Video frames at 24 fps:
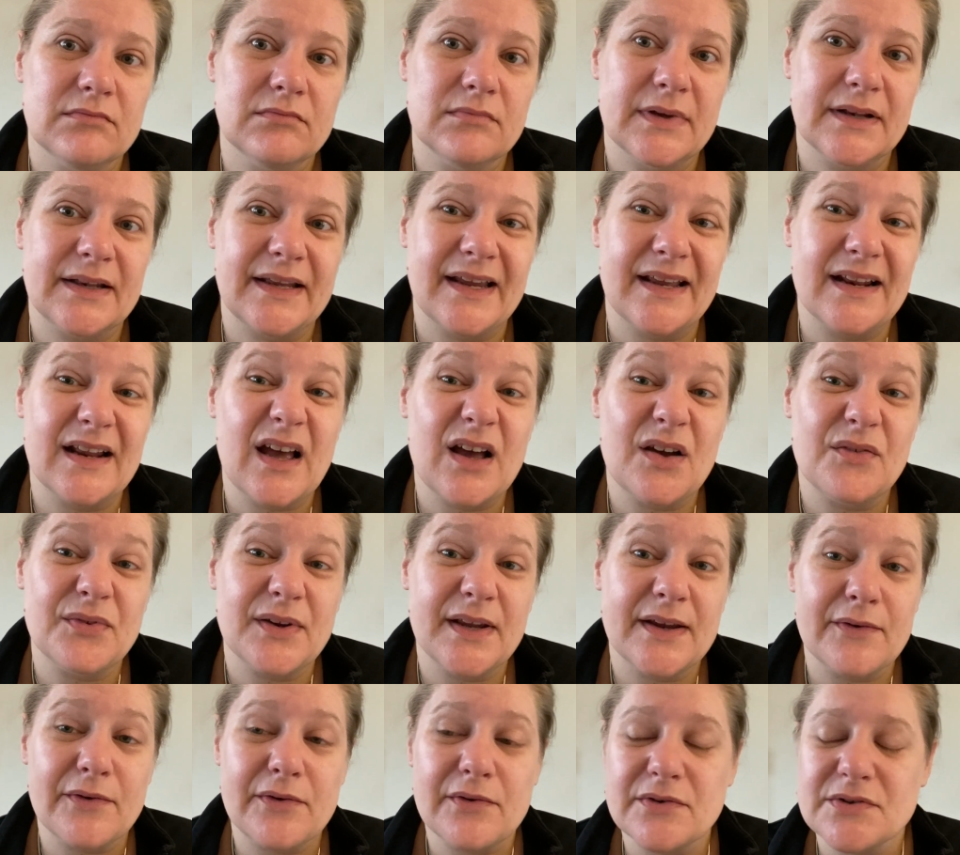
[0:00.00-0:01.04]
a day and a half
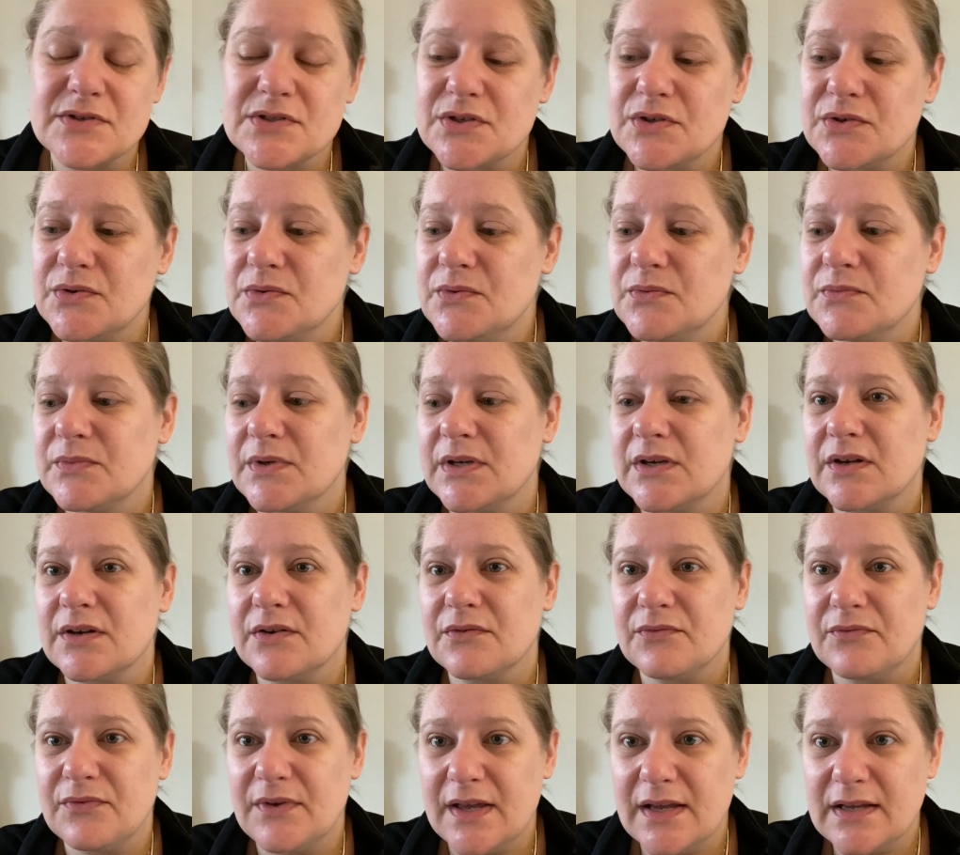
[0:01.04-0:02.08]
later or so. We got
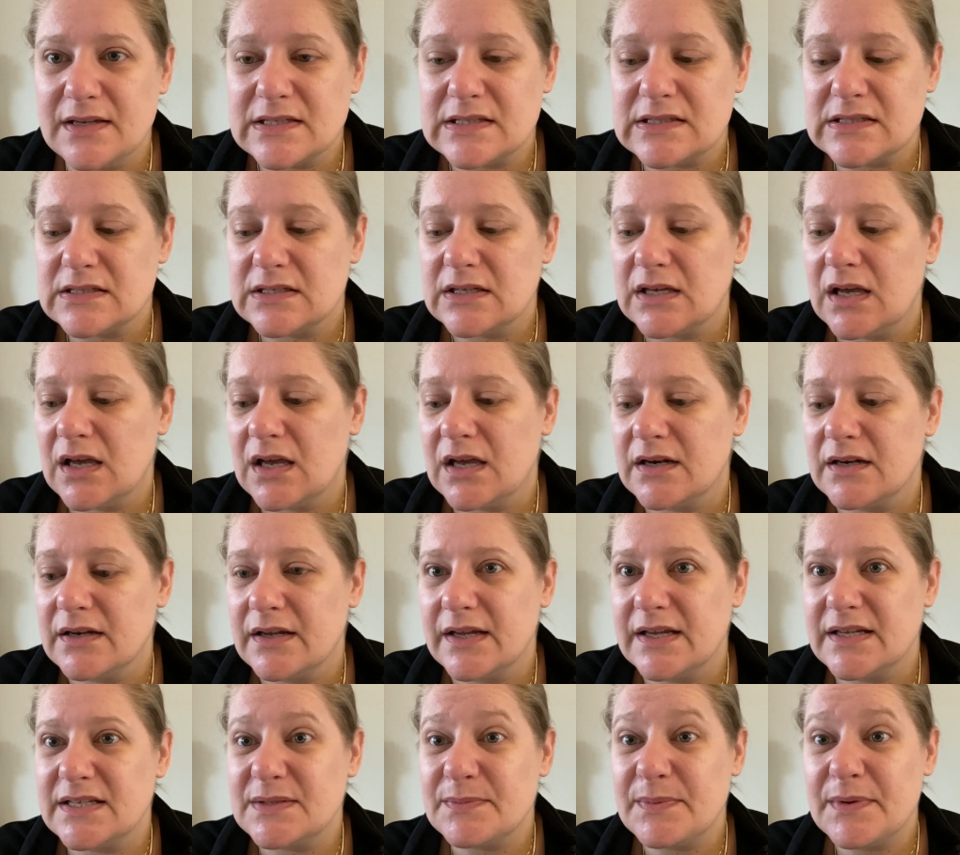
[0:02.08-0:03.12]
it fixed and
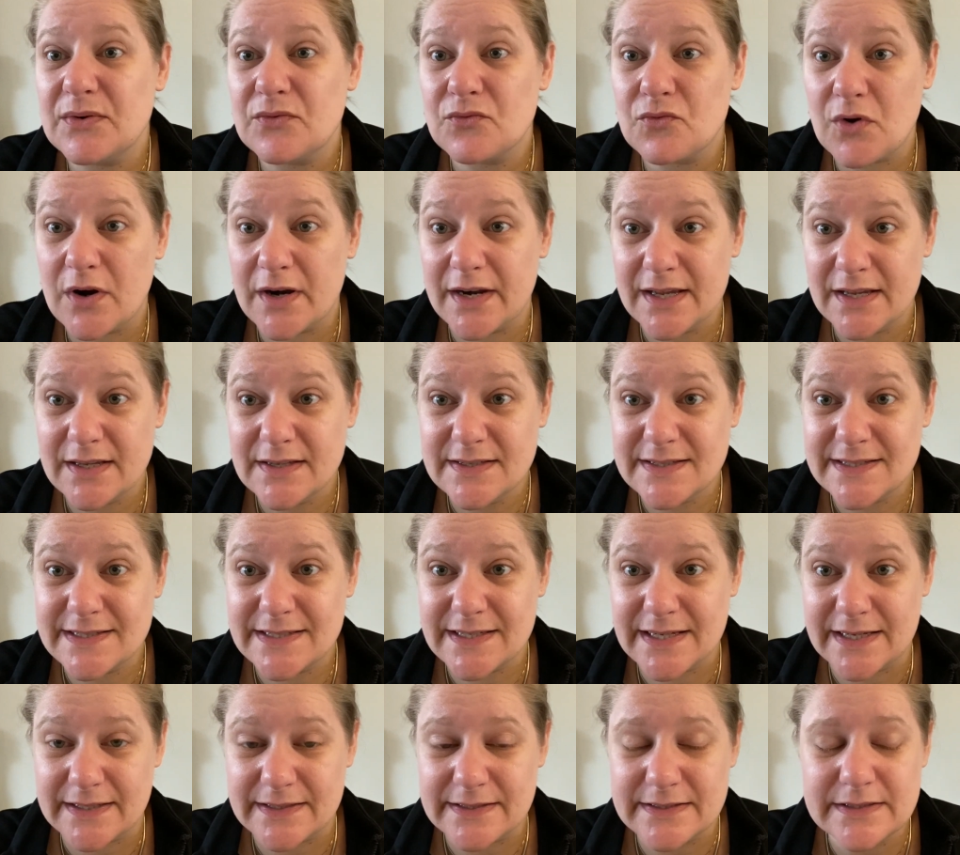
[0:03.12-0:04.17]
it's been running
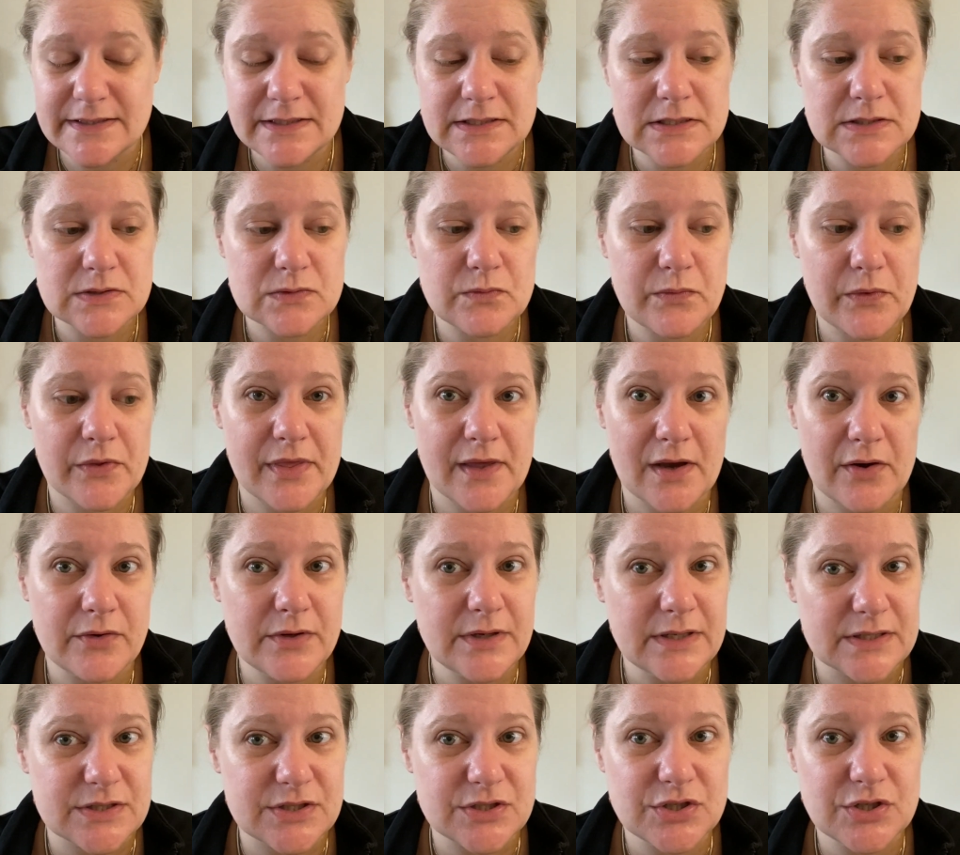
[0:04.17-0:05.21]
since
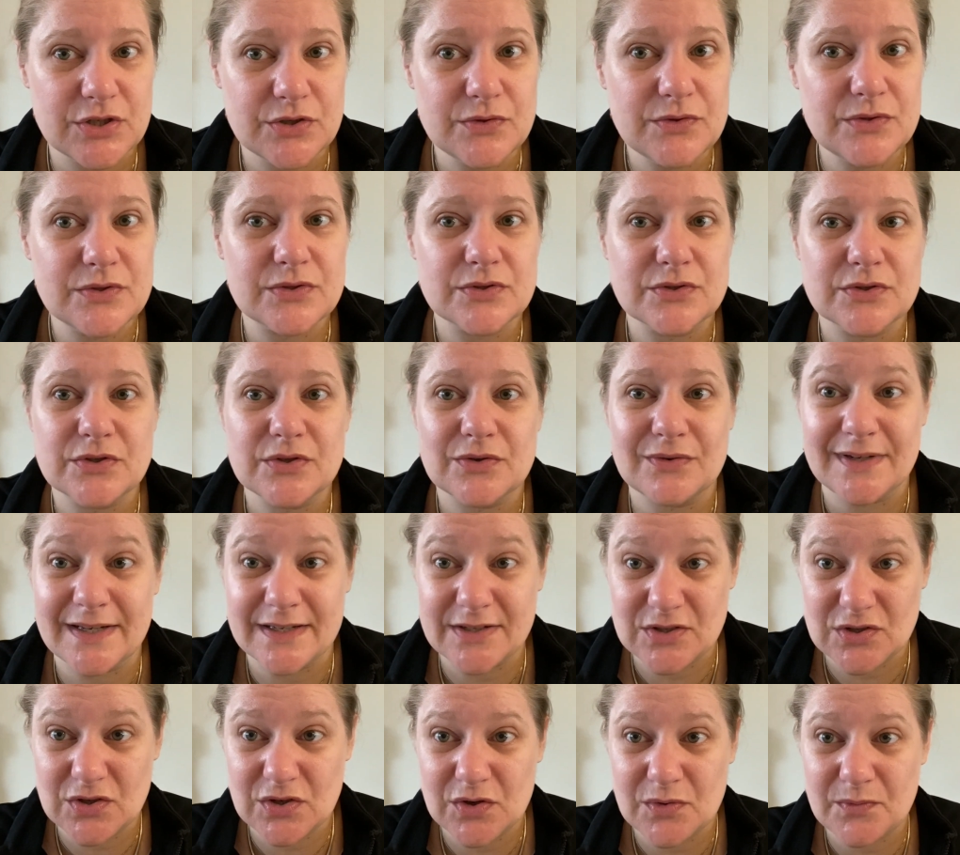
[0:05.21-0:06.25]
without issues. So
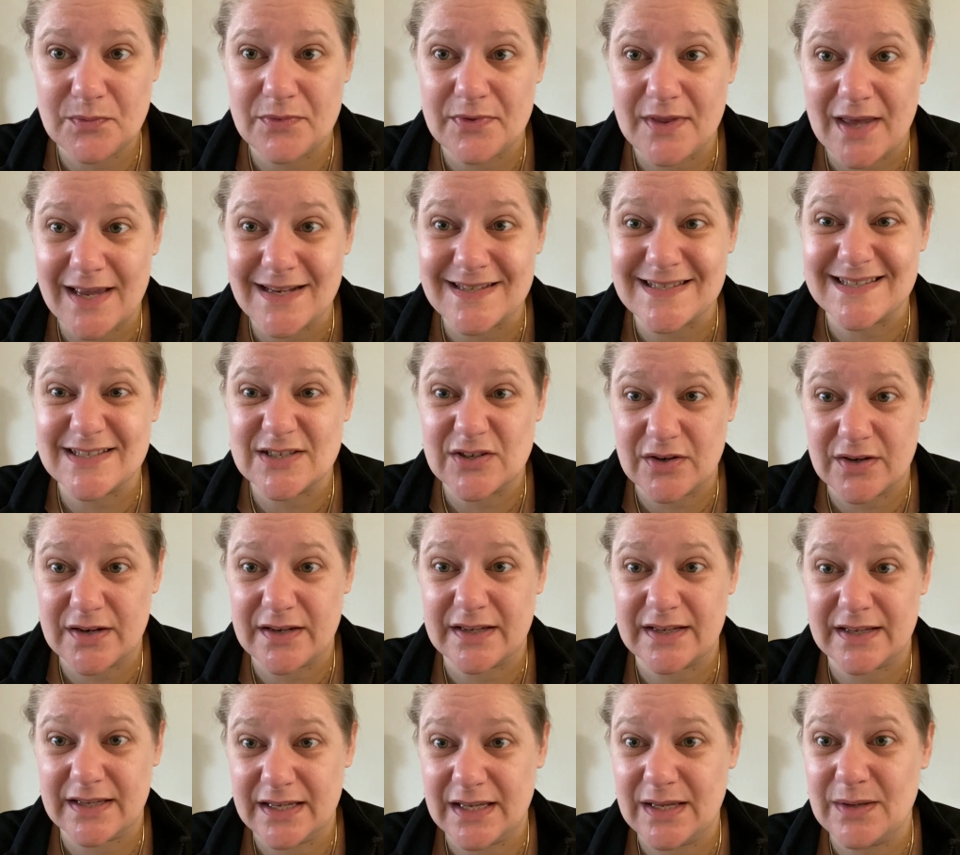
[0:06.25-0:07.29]
let's hope that's
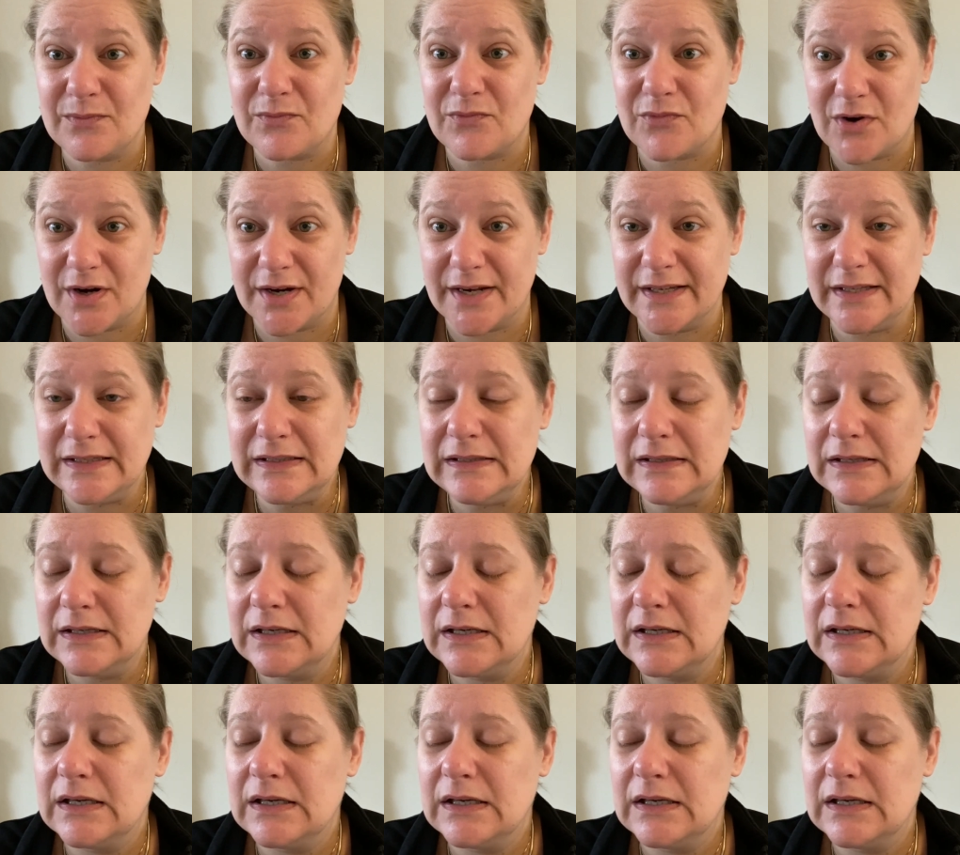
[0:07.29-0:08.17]
going to keep running.